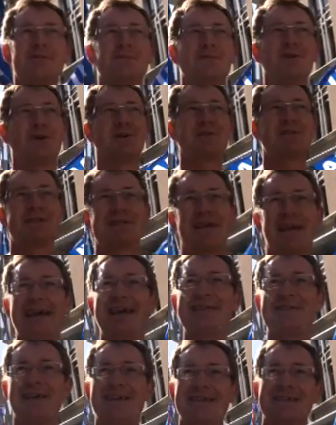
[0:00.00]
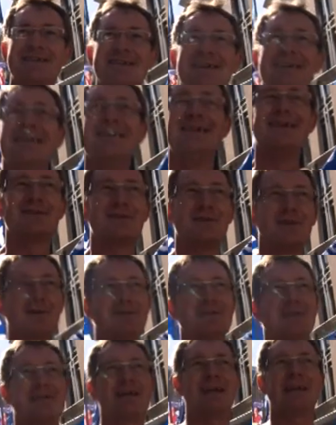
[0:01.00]
George is a legend.
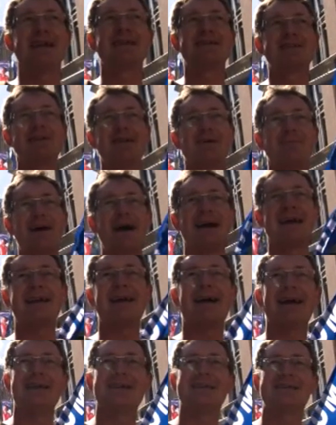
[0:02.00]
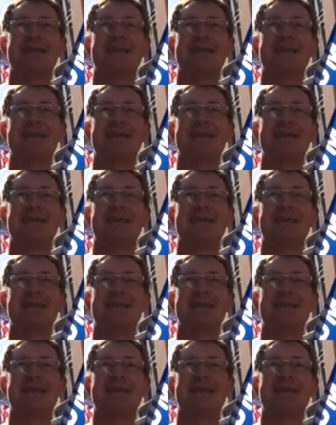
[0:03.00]
George is a legend of May Day.